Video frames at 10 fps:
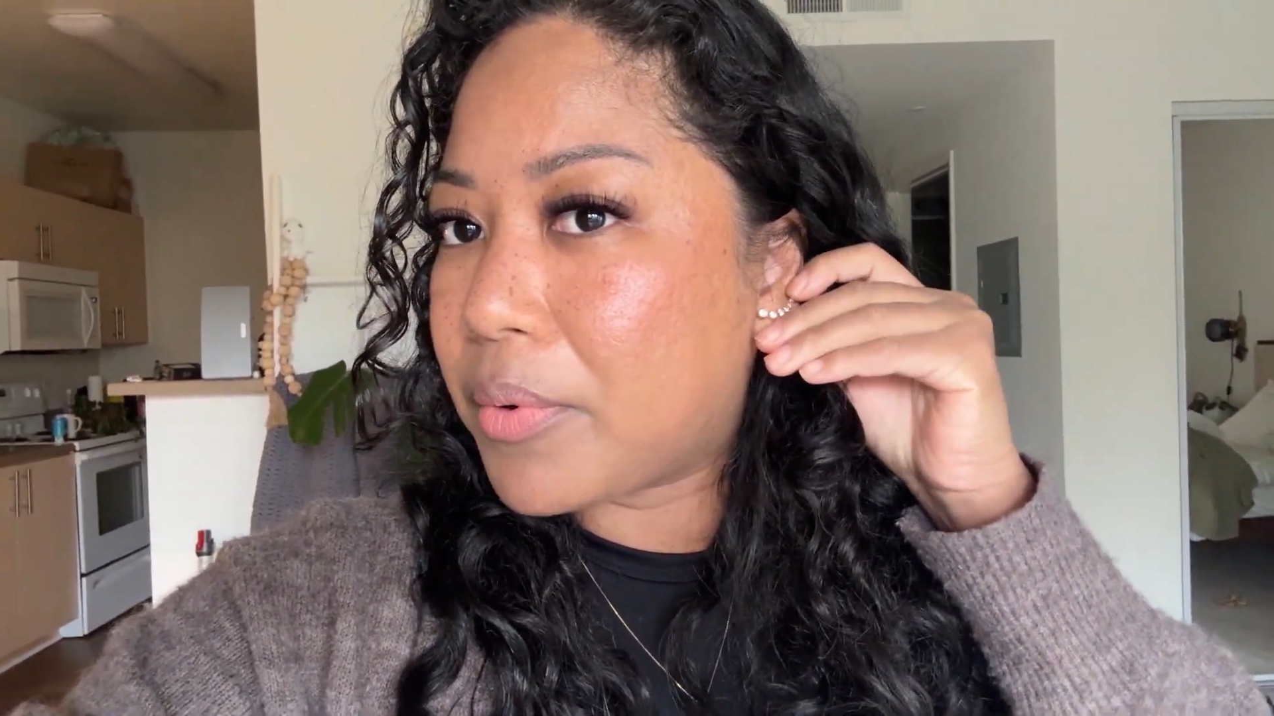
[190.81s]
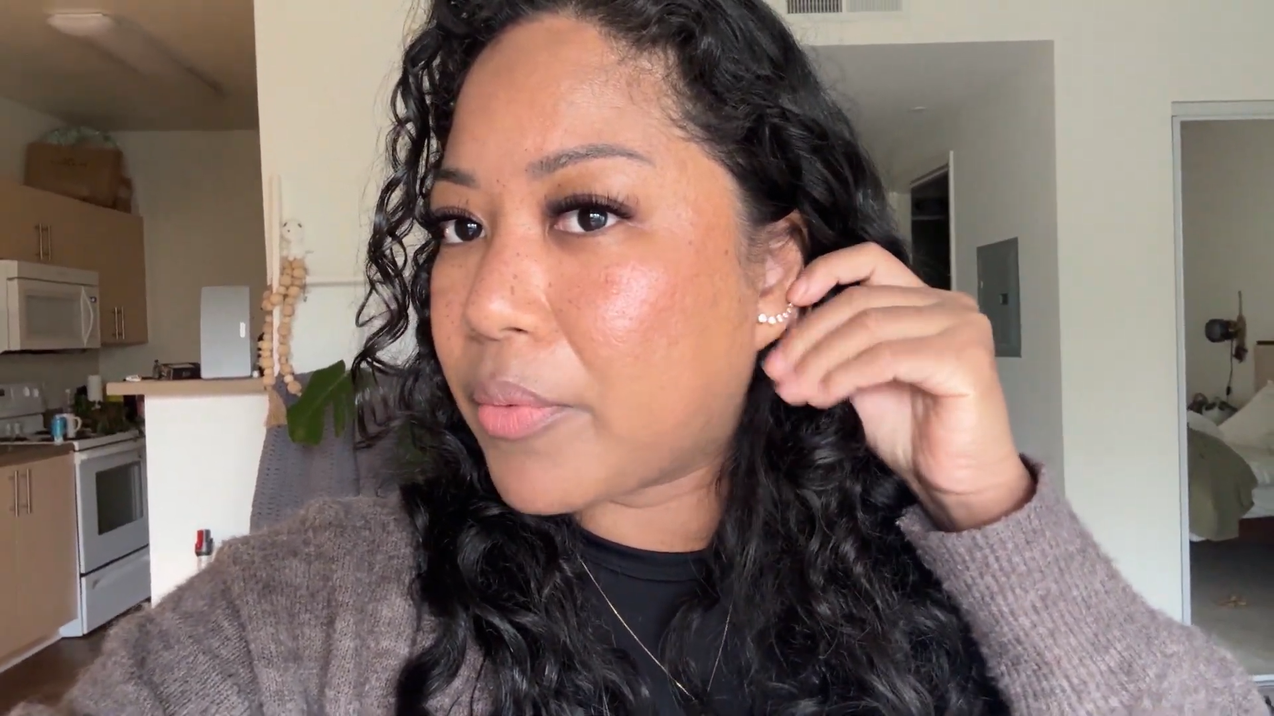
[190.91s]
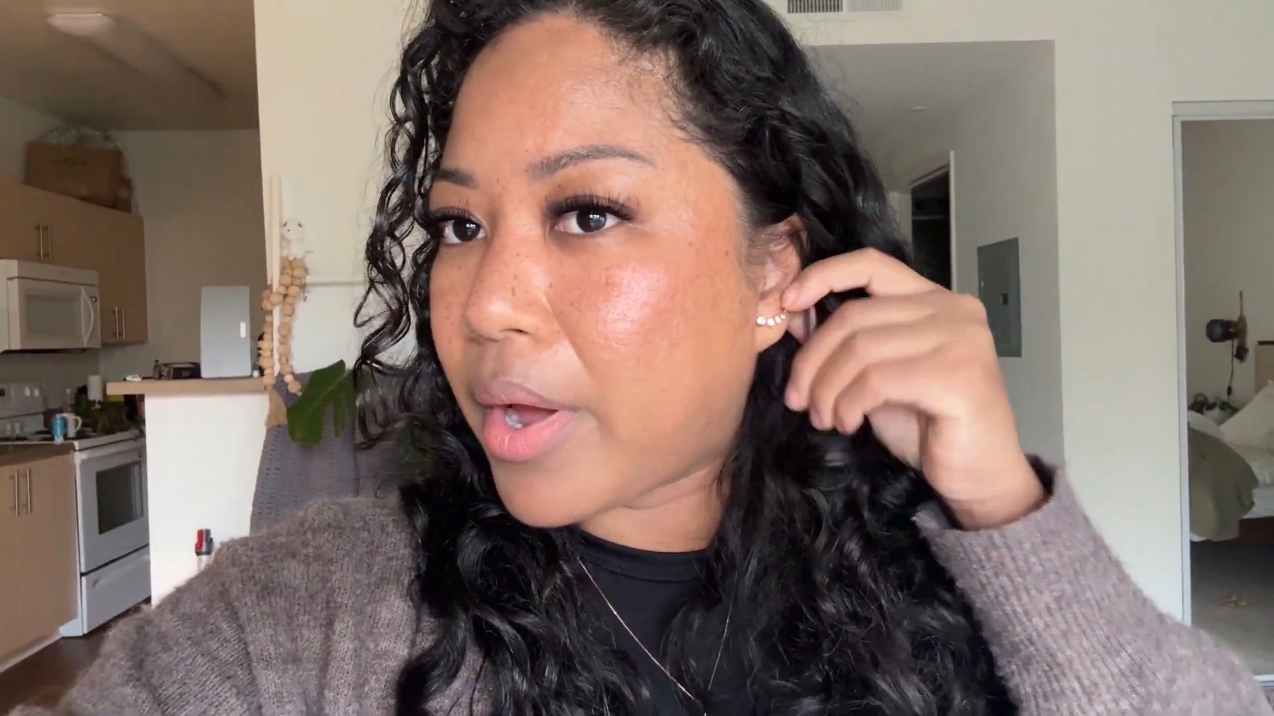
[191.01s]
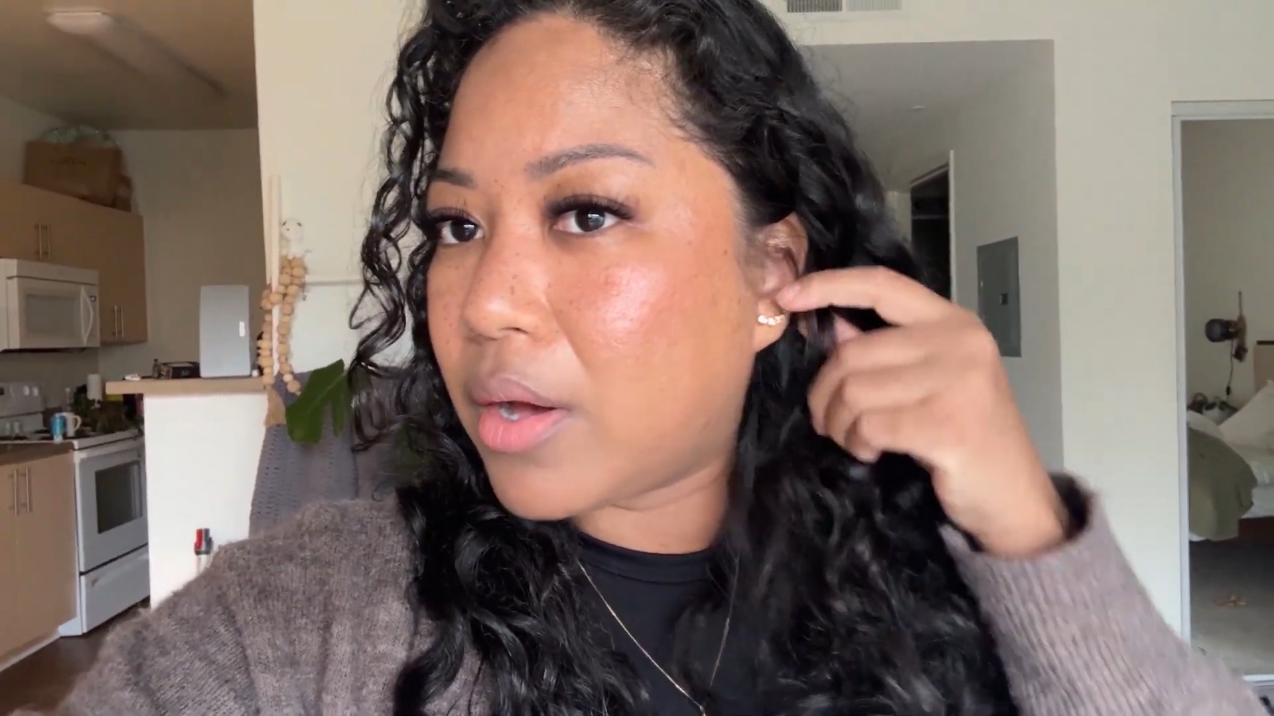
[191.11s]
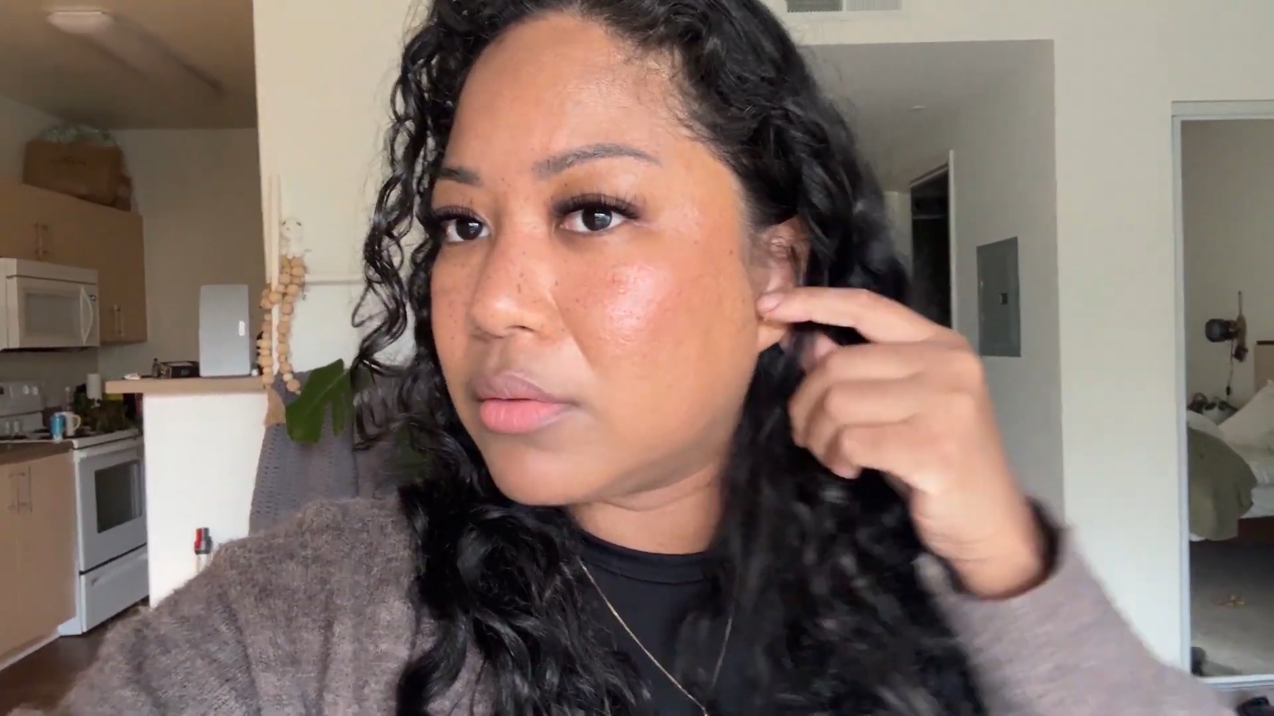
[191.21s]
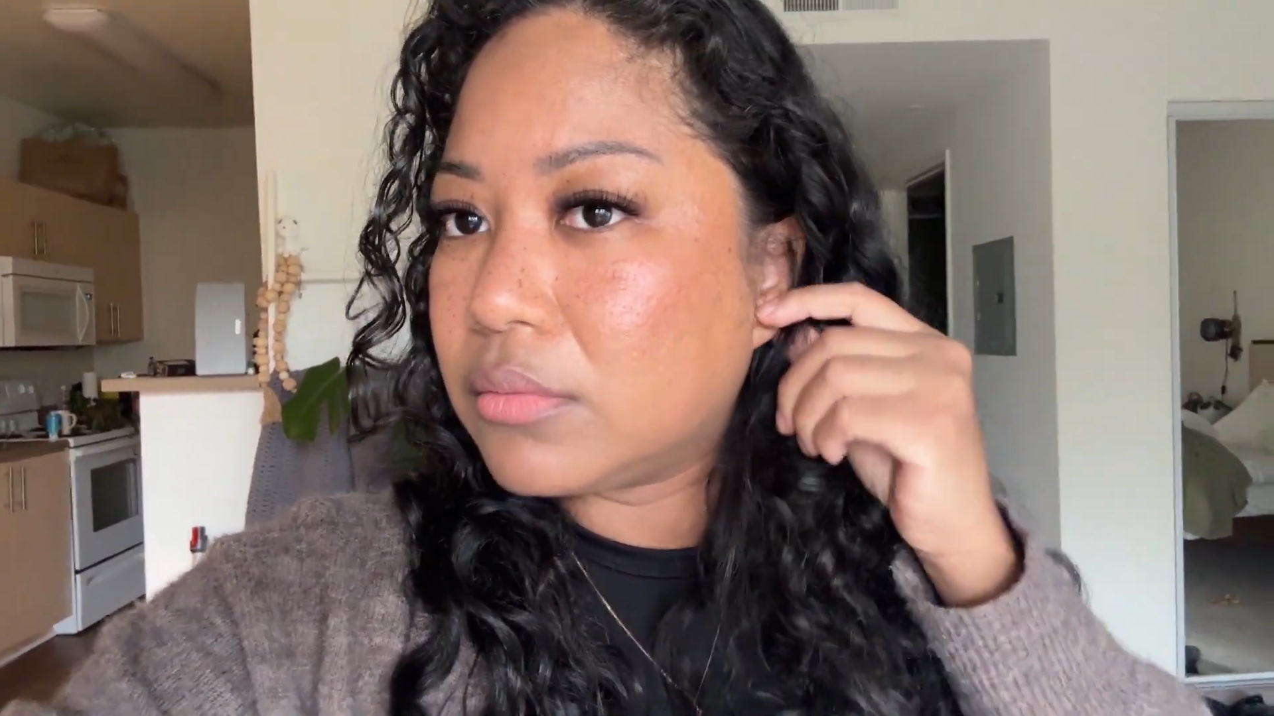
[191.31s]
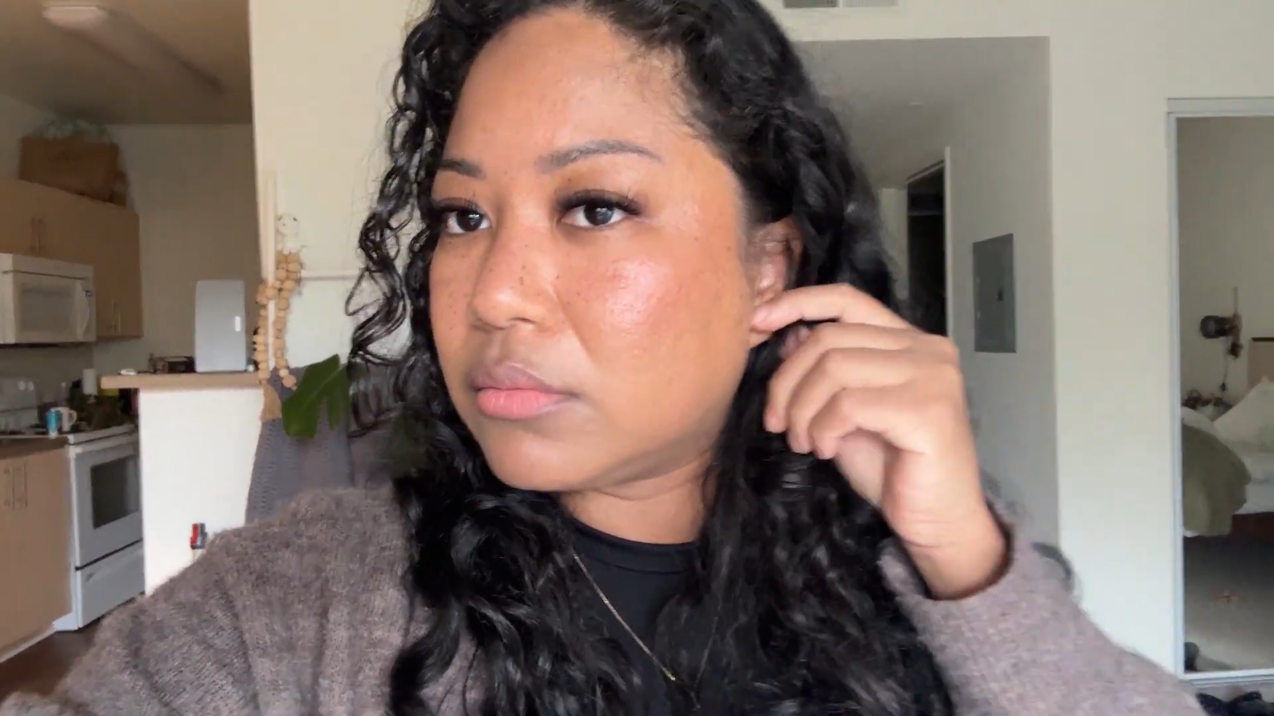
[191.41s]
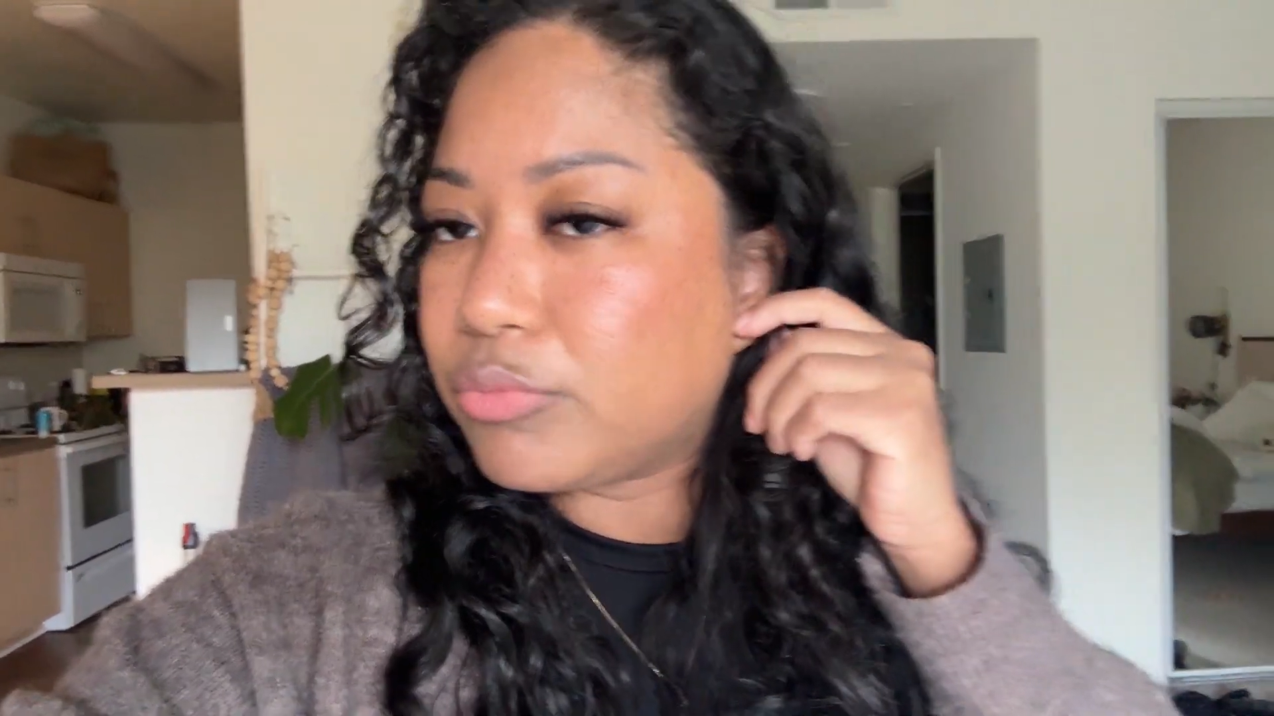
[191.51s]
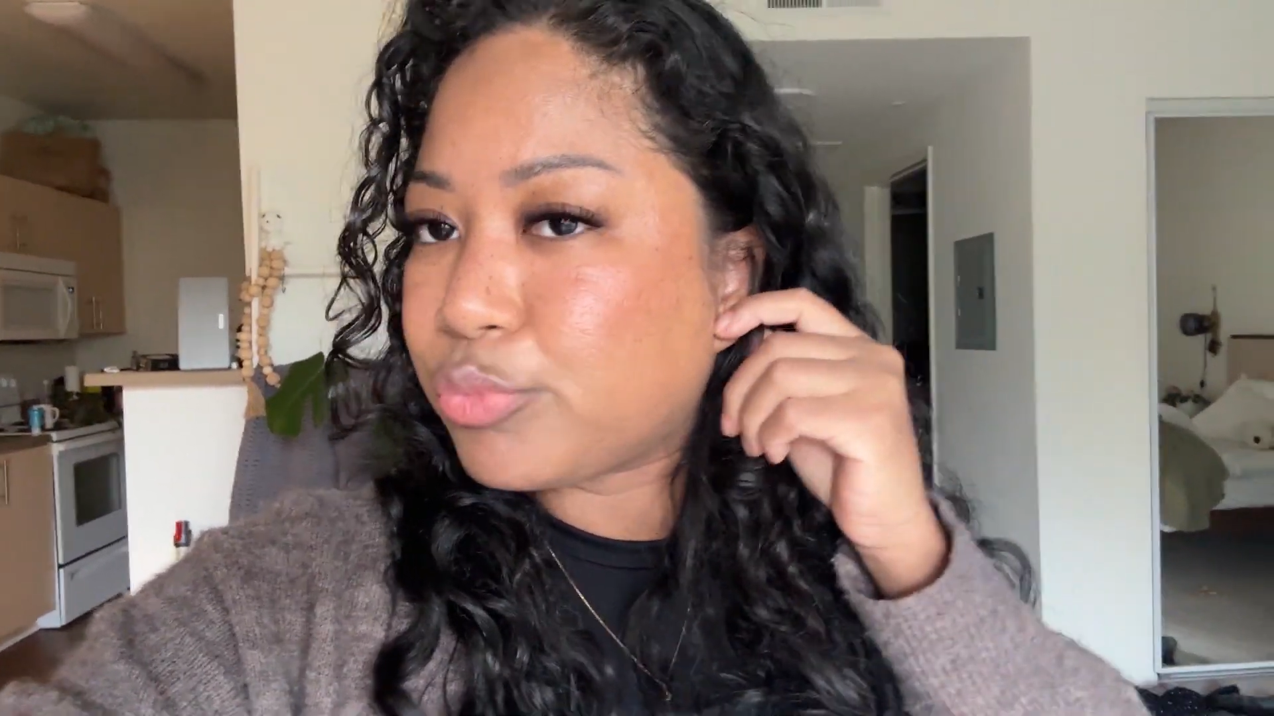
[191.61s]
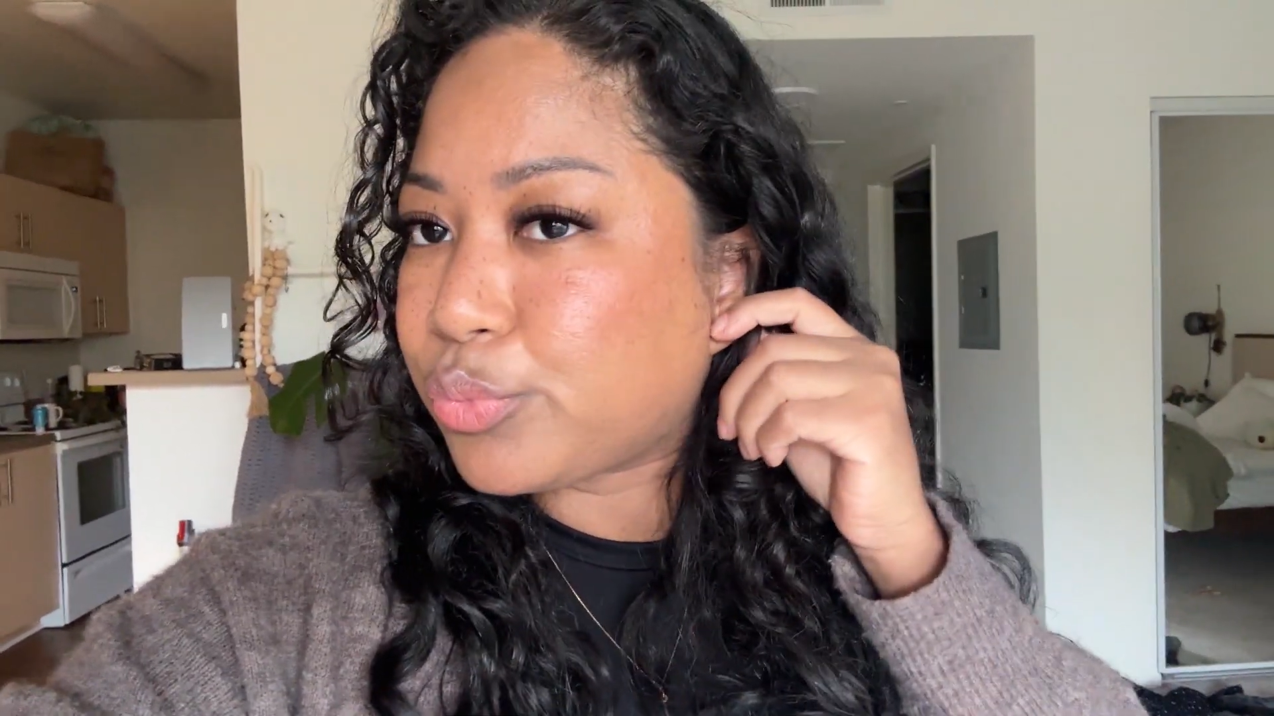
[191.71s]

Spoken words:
around.